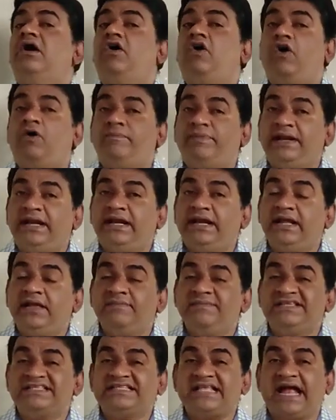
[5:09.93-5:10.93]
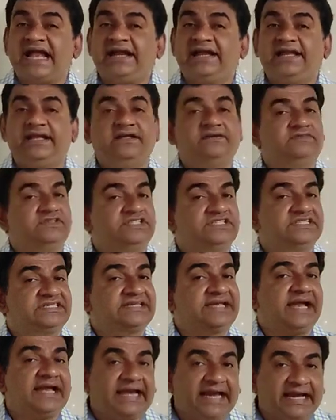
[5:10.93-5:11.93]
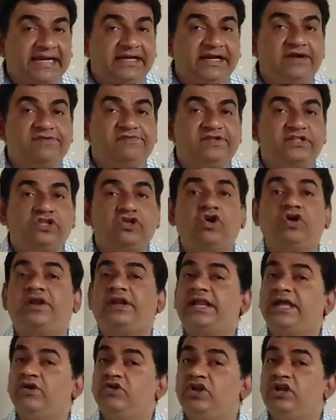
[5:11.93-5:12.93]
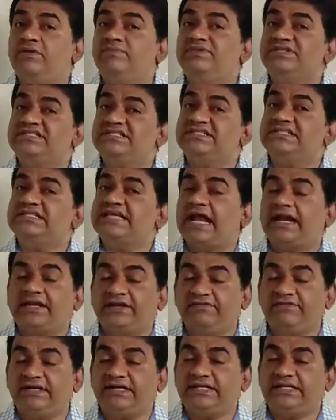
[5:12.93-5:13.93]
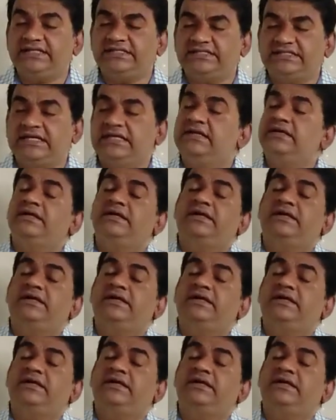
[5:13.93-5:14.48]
operating means that which is connected with your regular business activities,